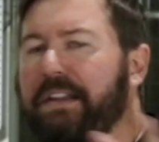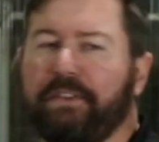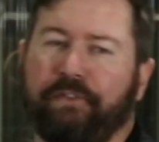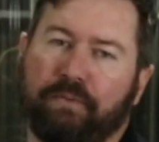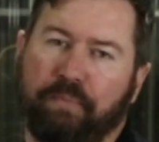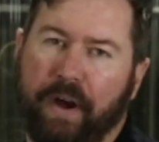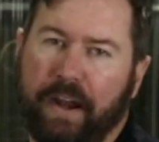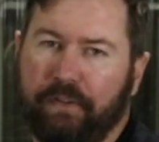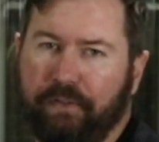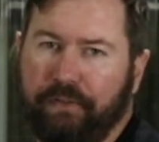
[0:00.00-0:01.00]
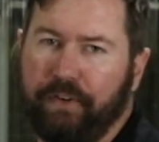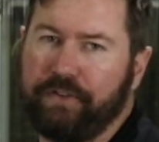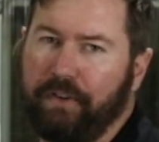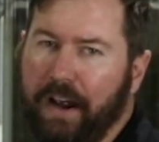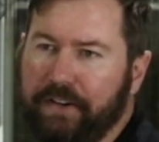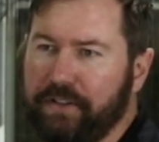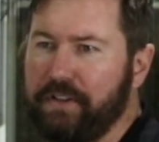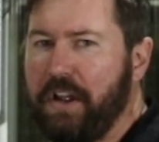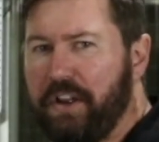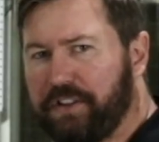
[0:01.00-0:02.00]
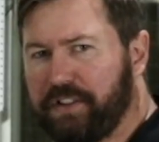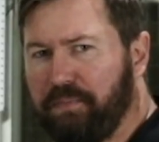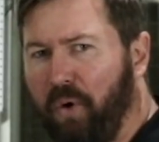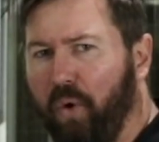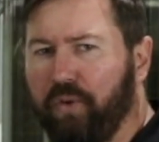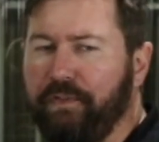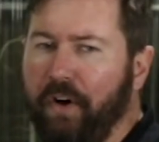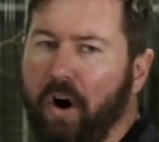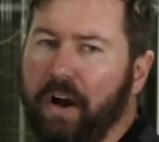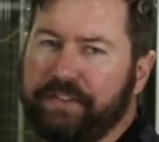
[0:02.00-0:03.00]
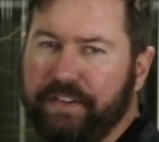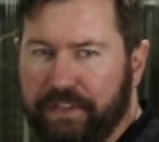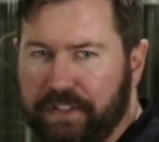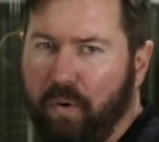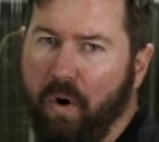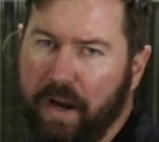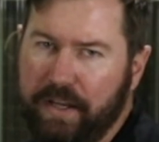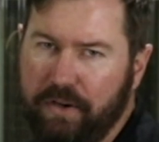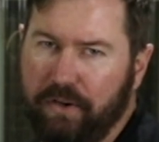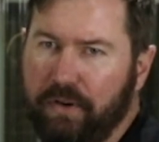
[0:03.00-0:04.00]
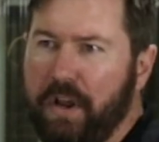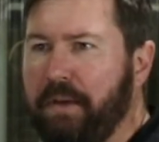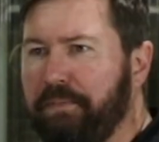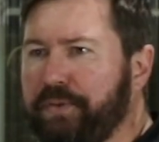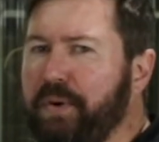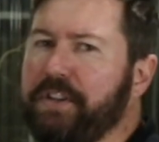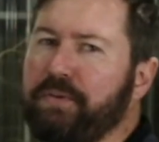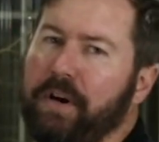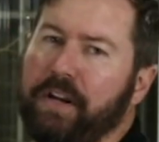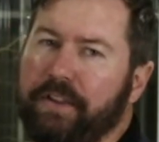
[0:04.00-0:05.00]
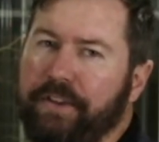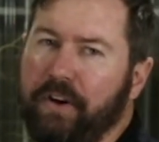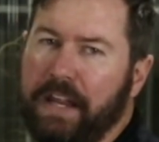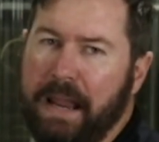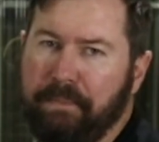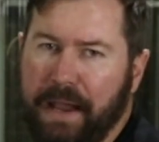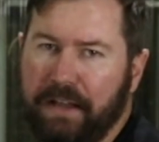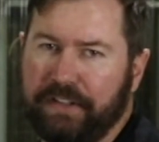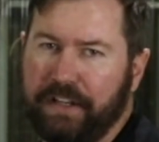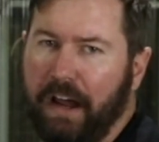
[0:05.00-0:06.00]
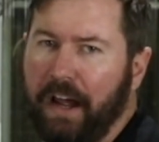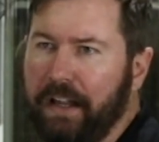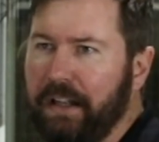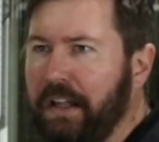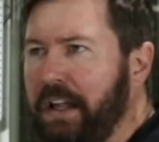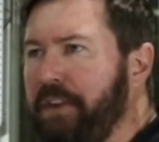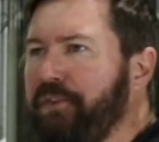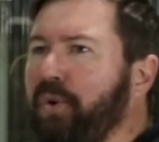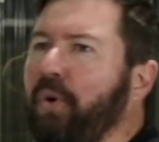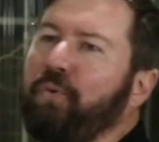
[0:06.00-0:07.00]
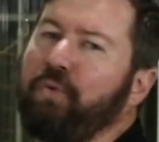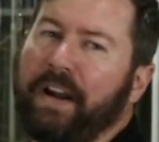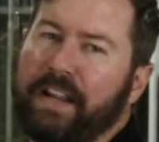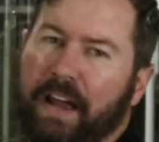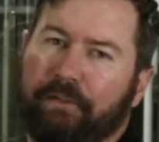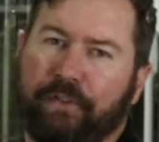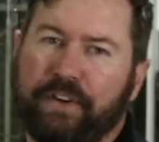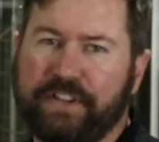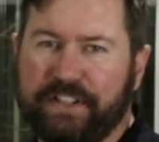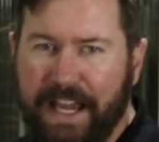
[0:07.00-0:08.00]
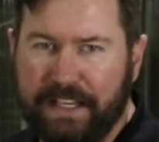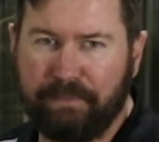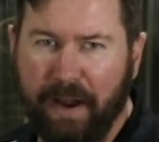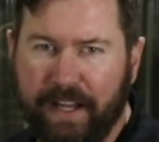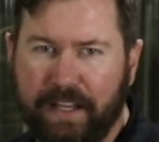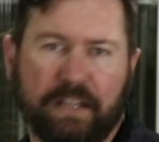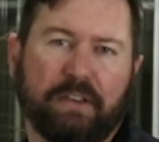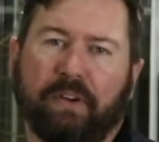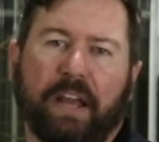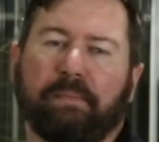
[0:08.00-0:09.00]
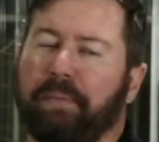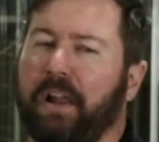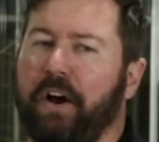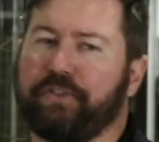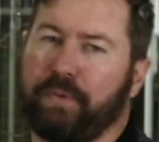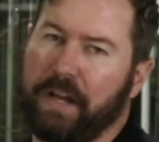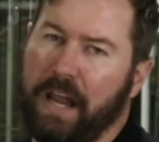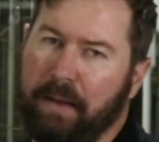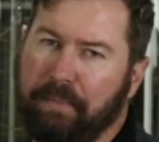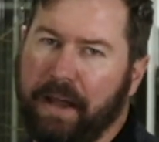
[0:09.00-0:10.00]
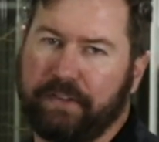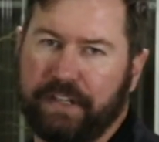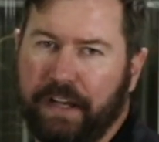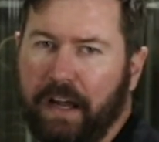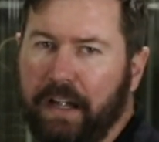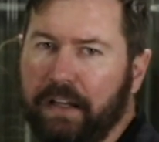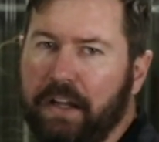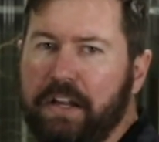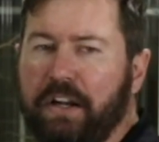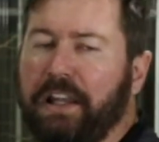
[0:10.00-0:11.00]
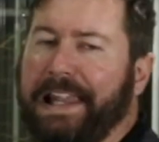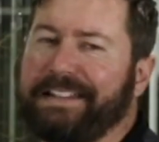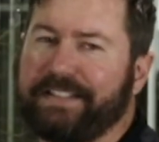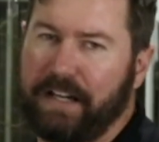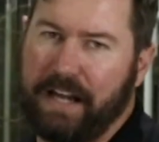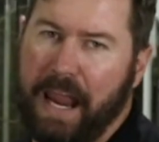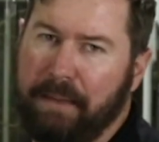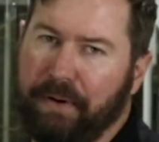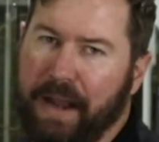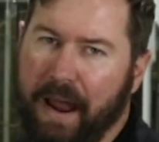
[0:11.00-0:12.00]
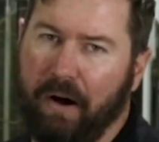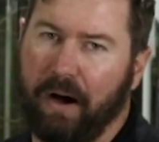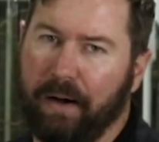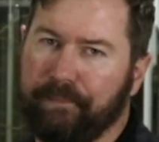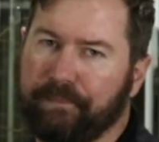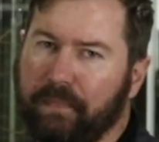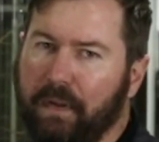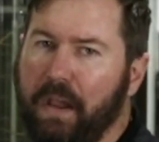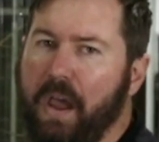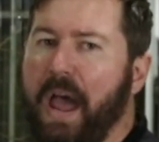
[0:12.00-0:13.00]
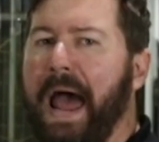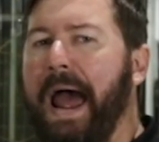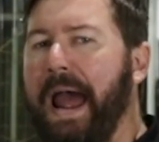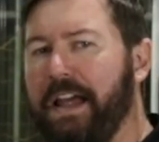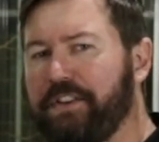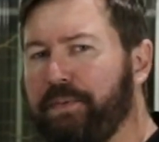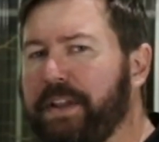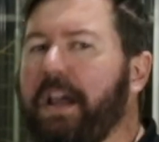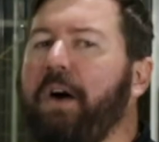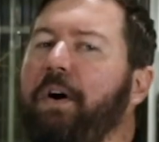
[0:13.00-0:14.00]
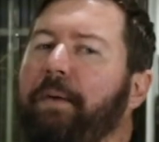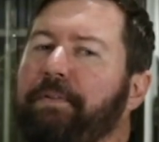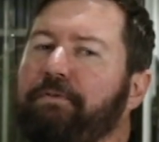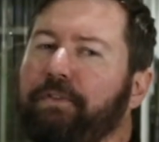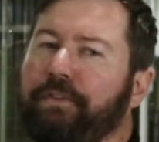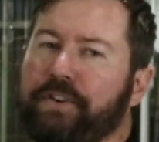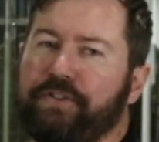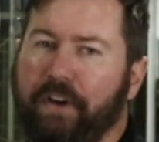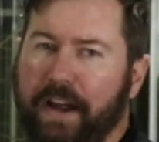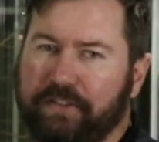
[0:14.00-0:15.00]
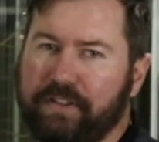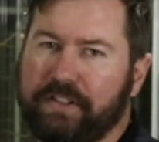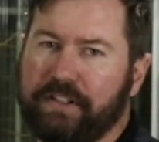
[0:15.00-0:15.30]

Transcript: different brand of refrigeration, small device, if it's quite new, between 20 to 30 amp hours a day. If you're running that fridge in Tasmania, you'll get it below 20 amp hours a day, you know, less than an amp an hour. As we go up in refrigeration